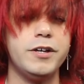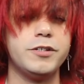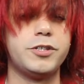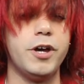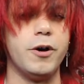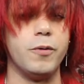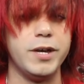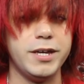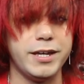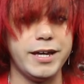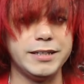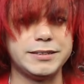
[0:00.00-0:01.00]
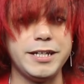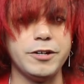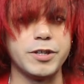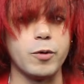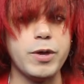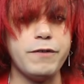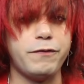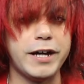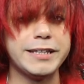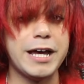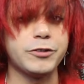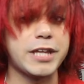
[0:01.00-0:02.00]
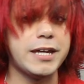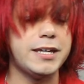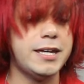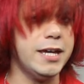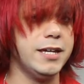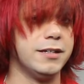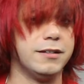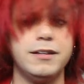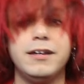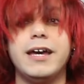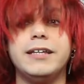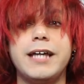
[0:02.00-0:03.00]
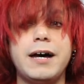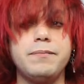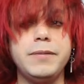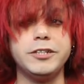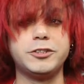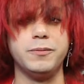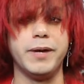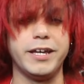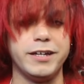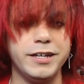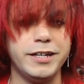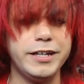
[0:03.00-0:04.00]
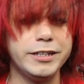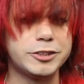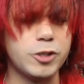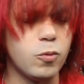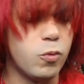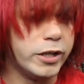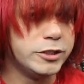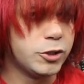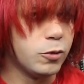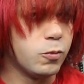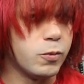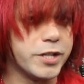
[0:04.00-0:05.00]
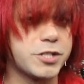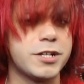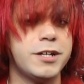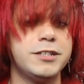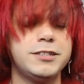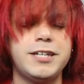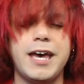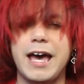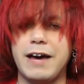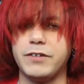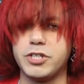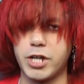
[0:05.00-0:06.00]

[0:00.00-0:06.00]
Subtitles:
So, it's here that we find out that he, and not Mitsume, is the one to wish to have a